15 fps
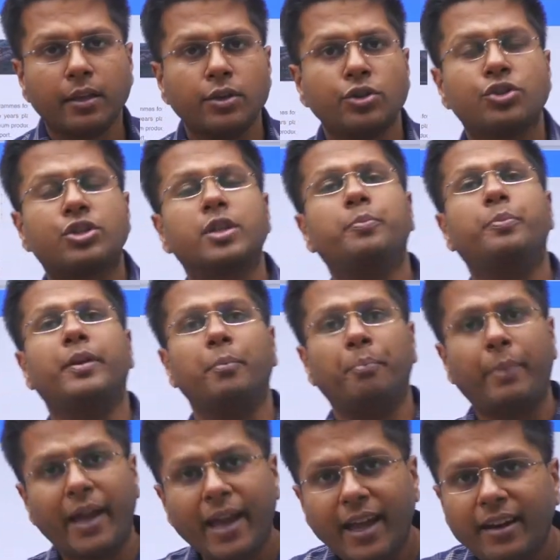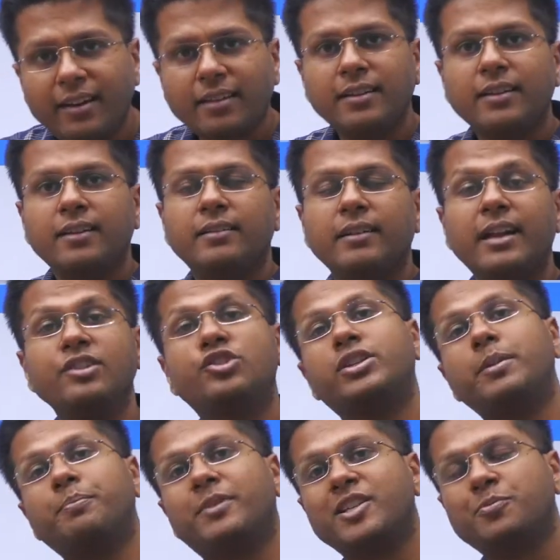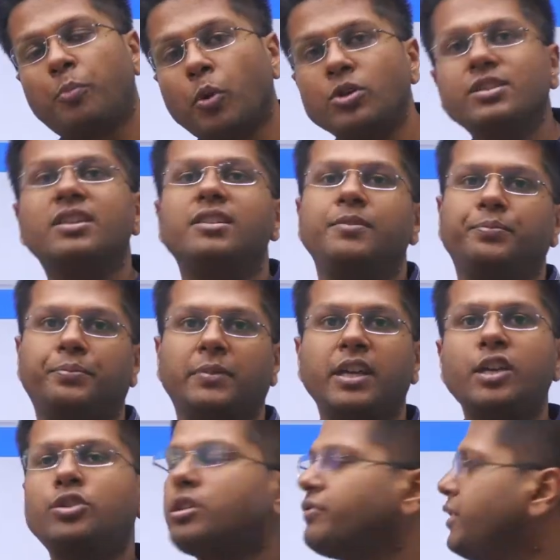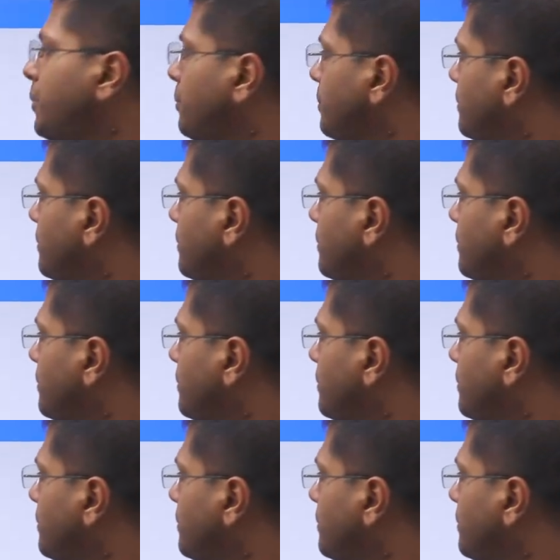ship repair, and ship disposal. Each of them,